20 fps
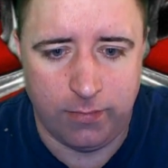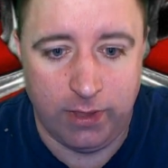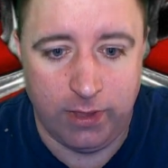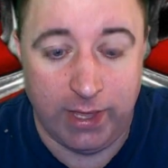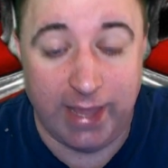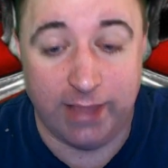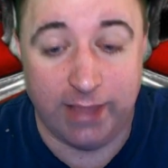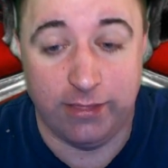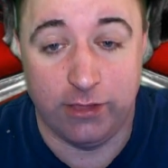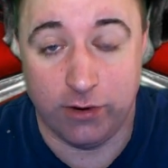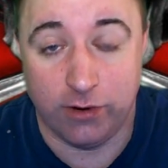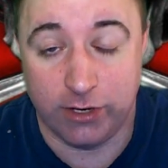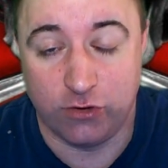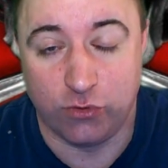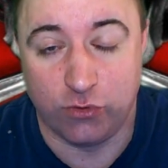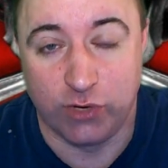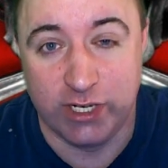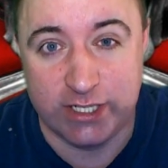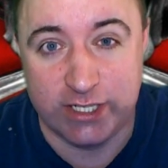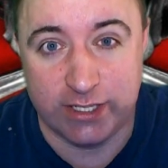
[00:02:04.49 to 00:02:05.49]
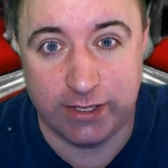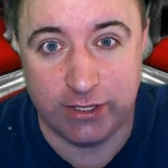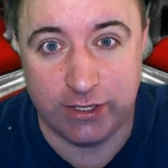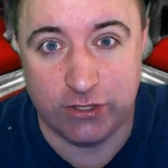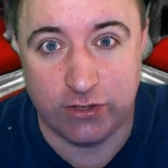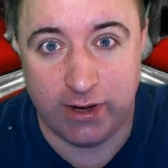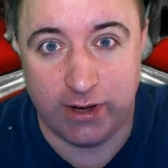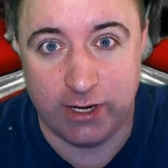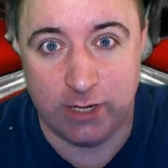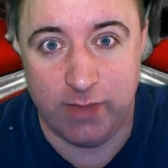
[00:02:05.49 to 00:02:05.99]
And they're increasingly
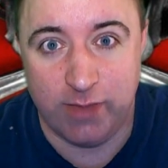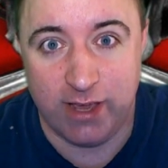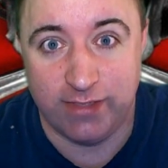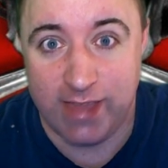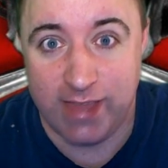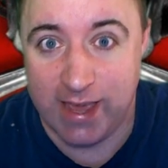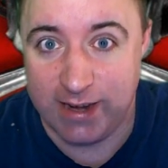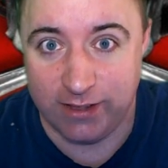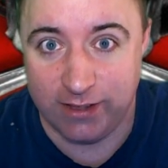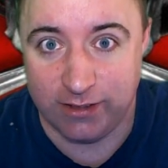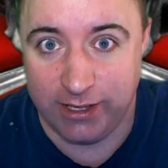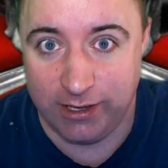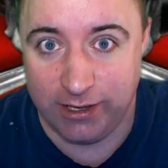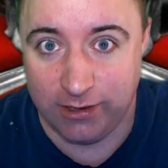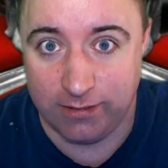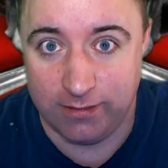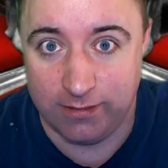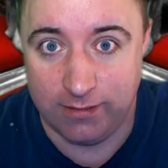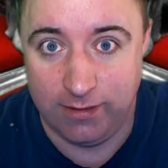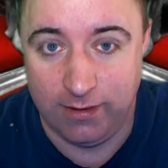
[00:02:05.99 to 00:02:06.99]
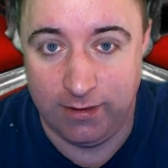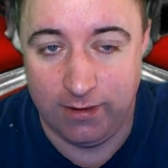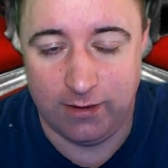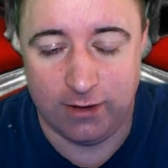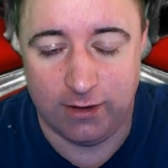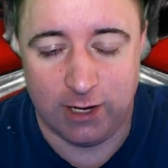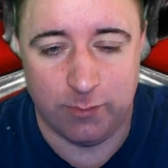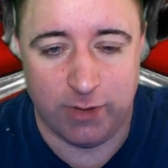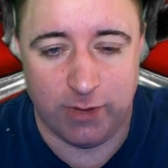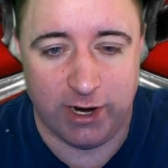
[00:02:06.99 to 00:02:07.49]
trying to make that illegal,
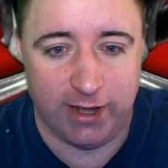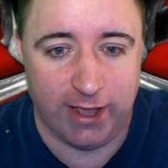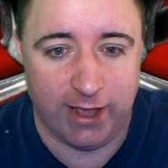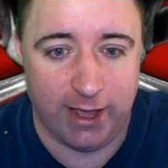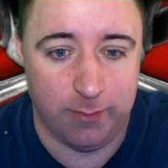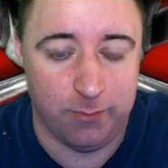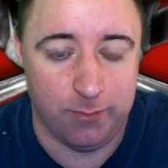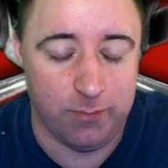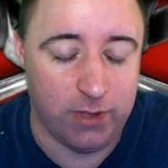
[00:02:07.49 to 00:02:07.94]
I might add.